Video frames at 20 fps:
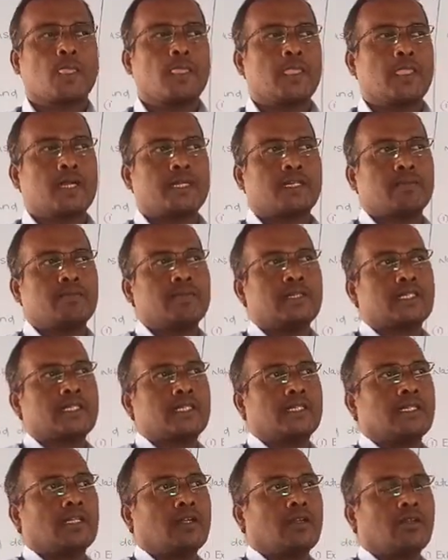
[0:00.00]
that
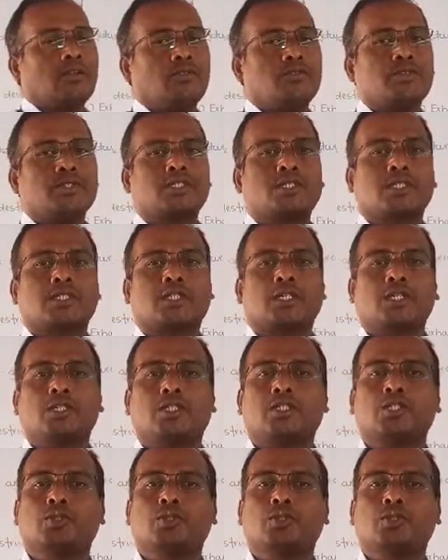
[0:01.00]
material which can